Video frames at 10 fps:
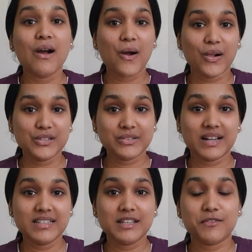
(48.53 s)
Also
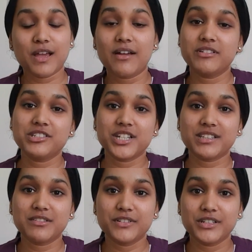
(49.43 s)
guys, if you haven't checked
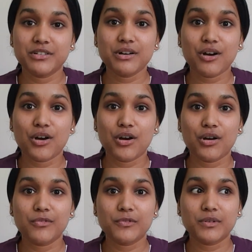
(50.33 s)
the video
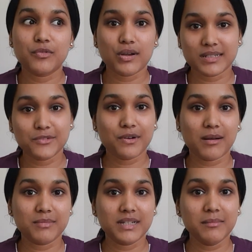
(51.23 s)
of what is
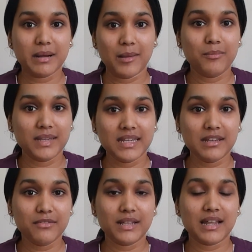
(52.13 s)
PharmD by
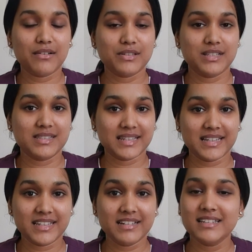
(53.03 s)
me when I was in
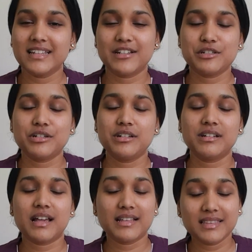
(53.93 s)
2nd year, then
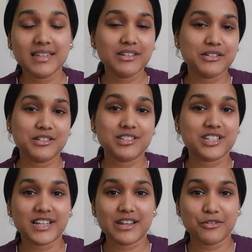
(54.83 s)
I think you should
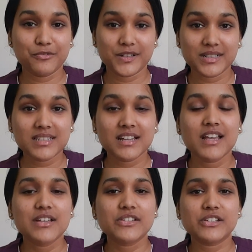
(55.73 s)
check it out first
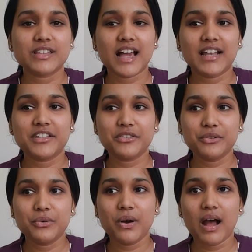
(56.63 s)
so that you
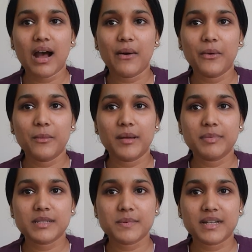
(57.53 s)
know how my
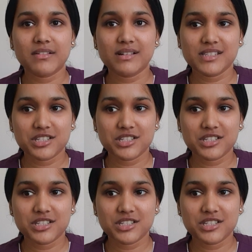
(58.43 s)
perspective has